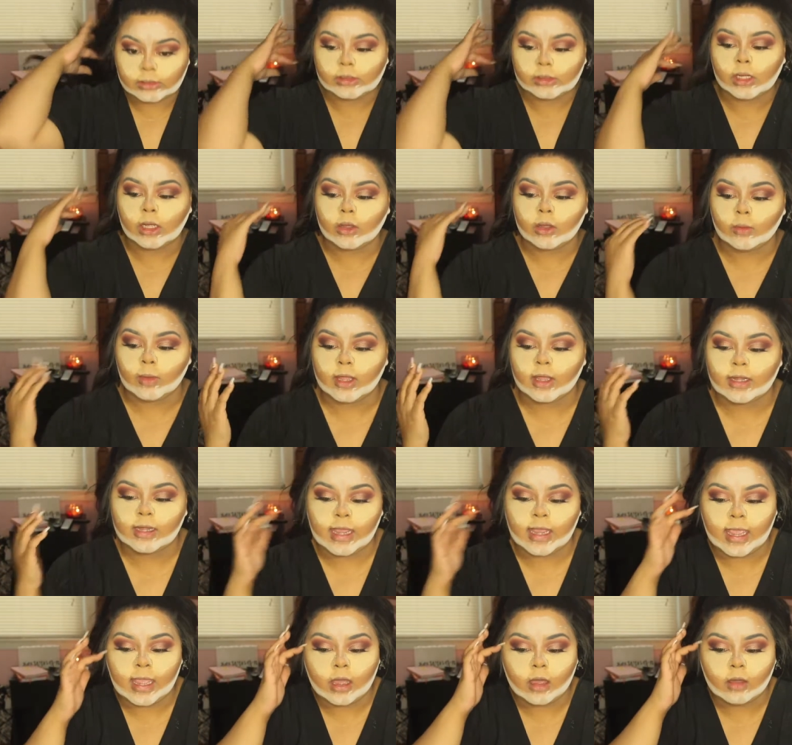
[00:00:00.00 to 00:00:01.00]
So
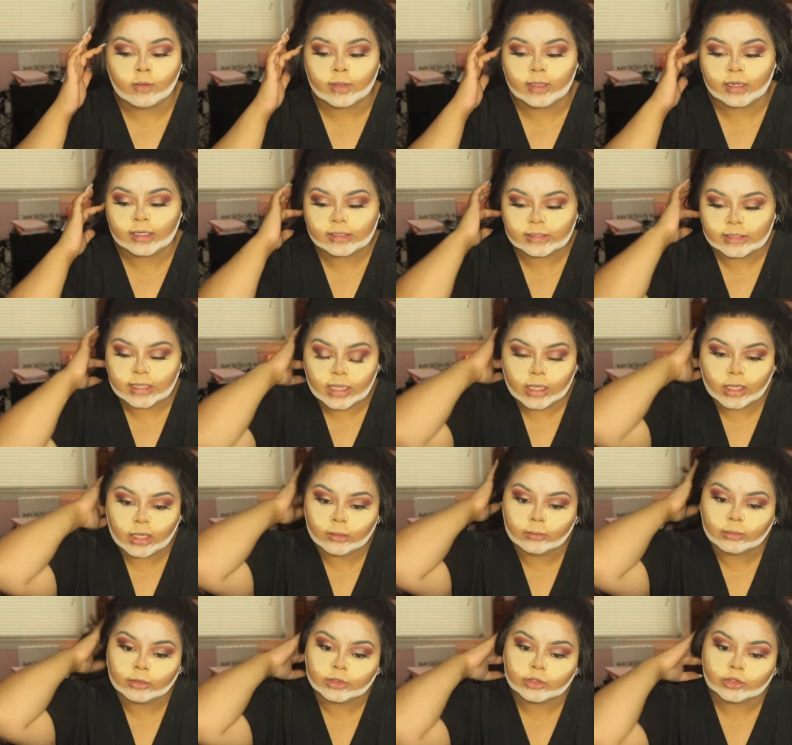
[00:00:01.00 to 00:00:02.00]
now it is
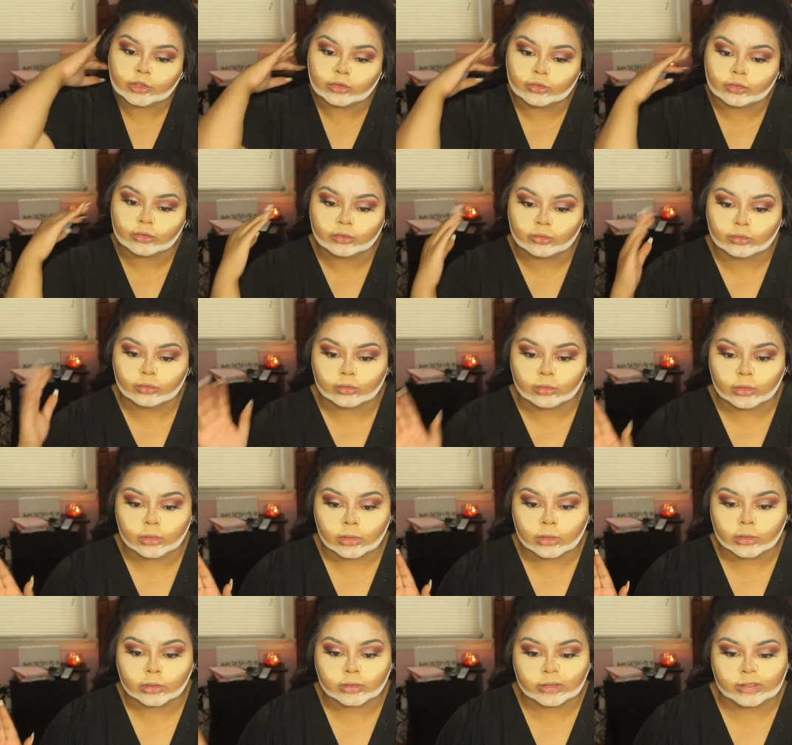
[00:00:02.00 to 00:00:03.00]
time to
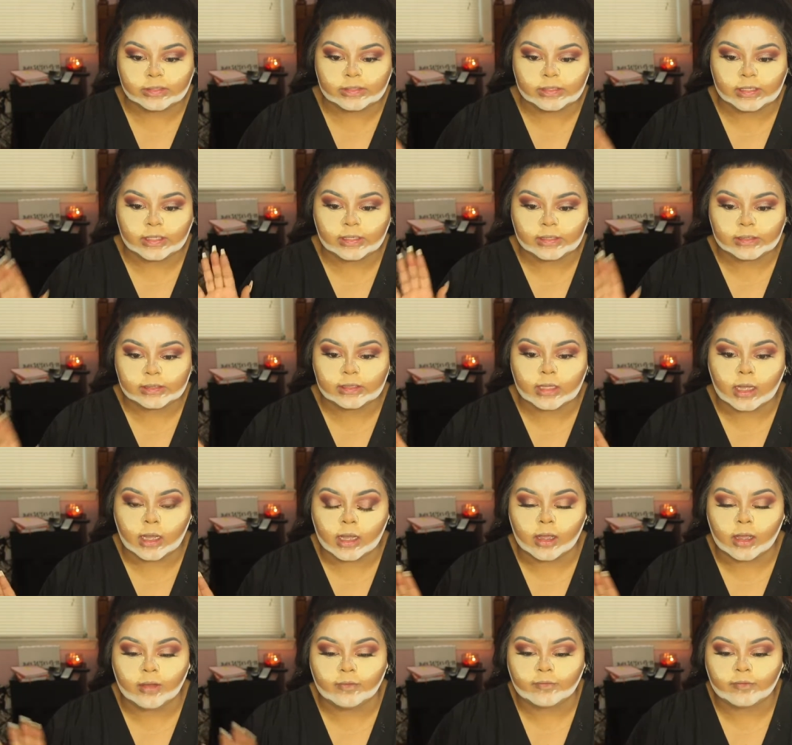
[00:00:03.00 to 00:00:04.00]
dust
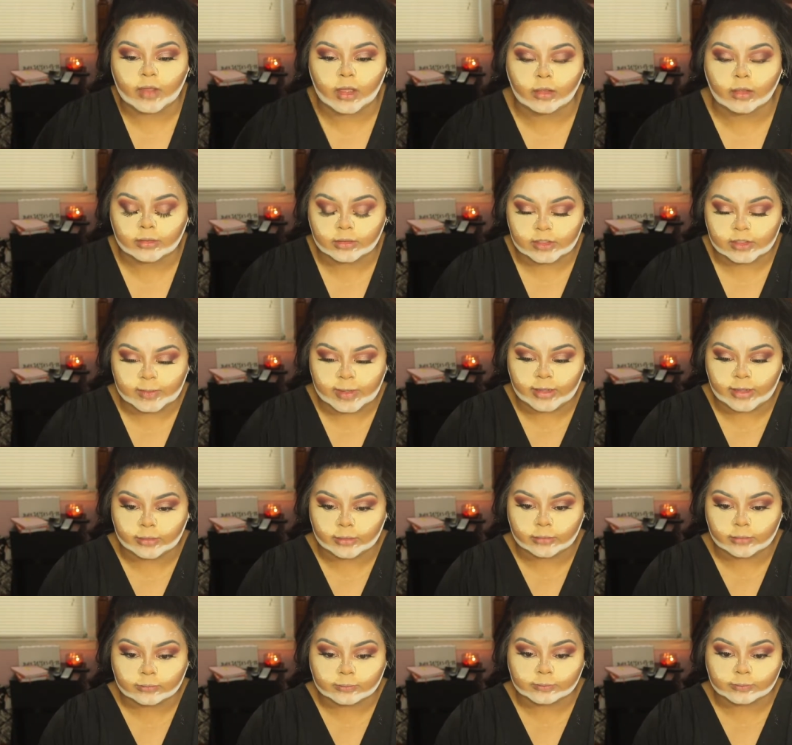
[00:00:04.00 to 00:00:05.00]
off all of this
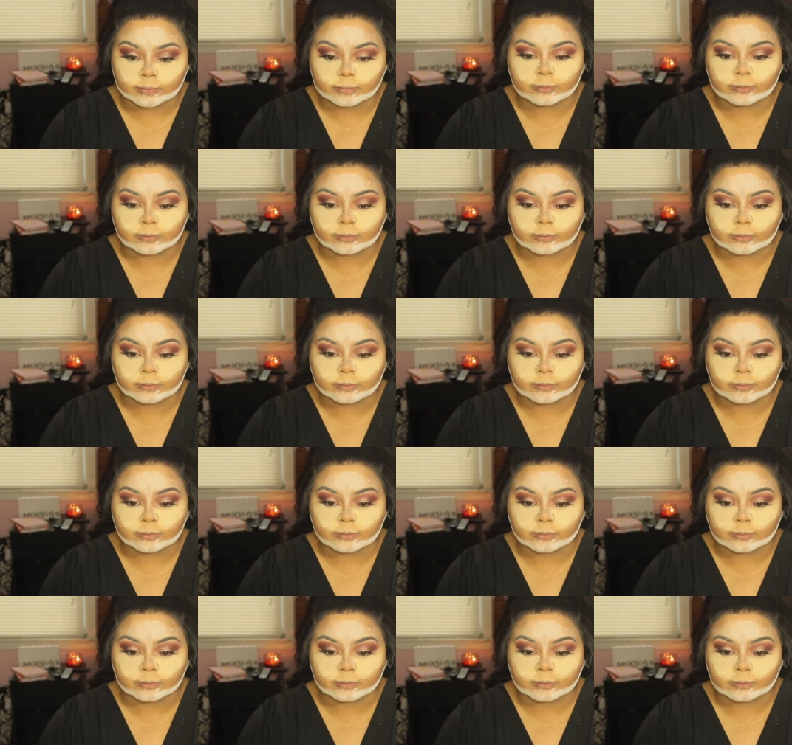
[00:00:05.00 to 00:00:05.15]
powder.